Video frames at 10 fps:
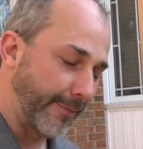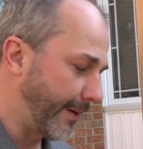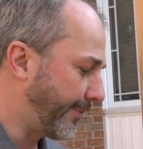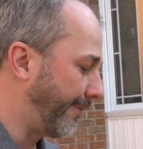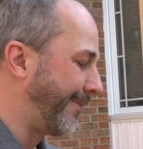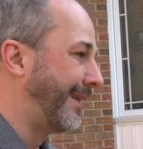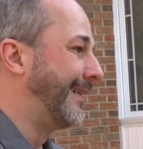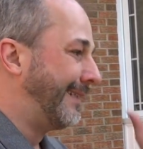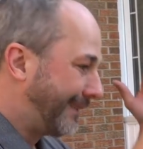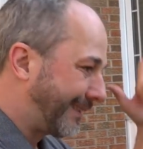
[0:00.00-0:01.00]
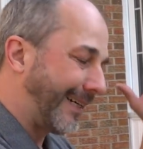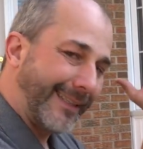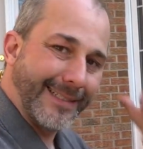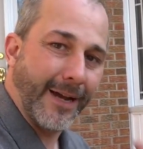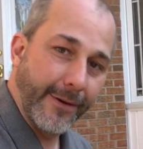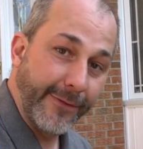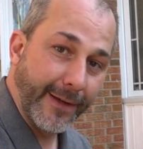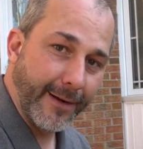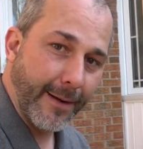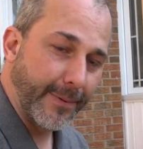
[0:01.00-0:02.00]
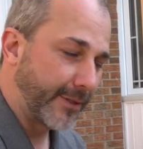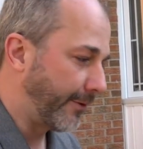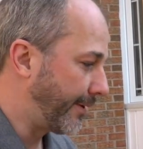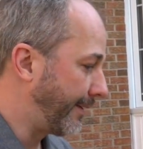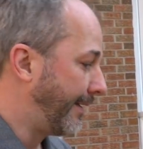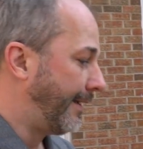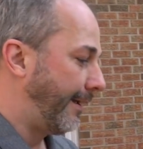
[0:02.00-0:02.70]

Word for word: people, cut it down if you got an opportunity.